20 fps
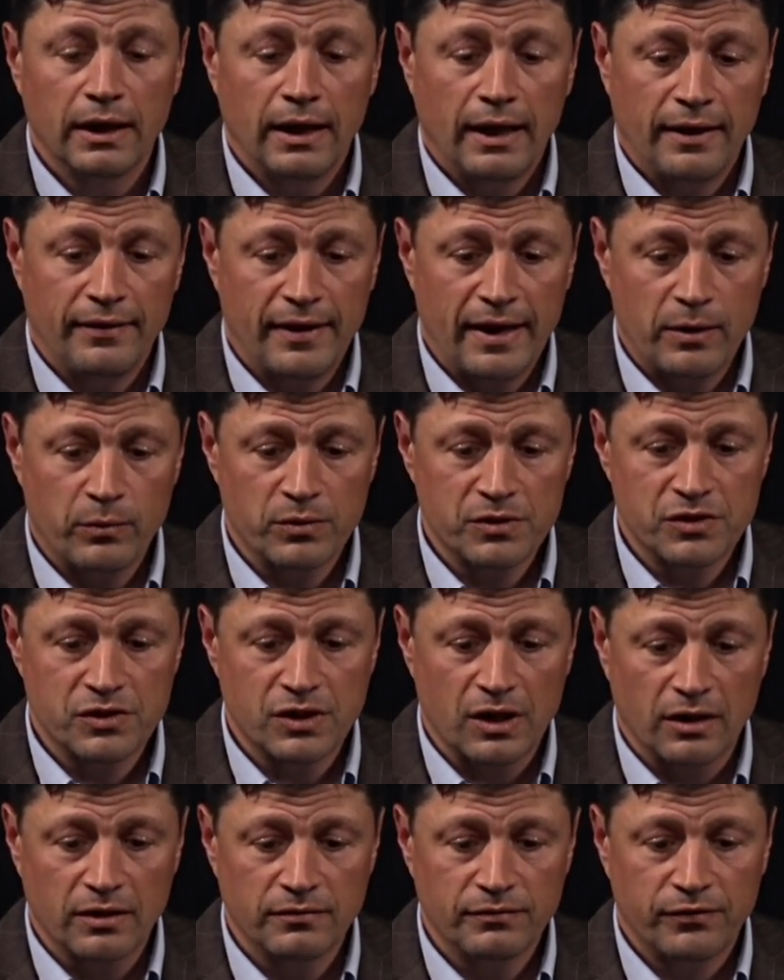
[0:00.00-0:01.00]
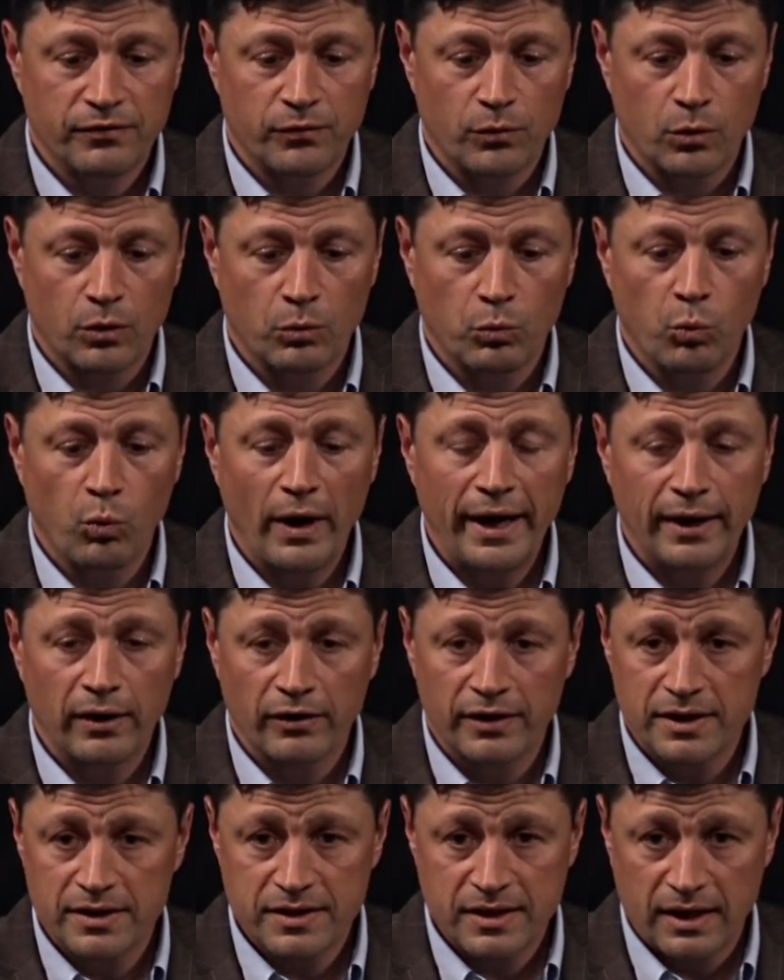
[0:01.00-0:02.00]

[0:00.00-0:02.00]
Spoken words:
And that was done for wear and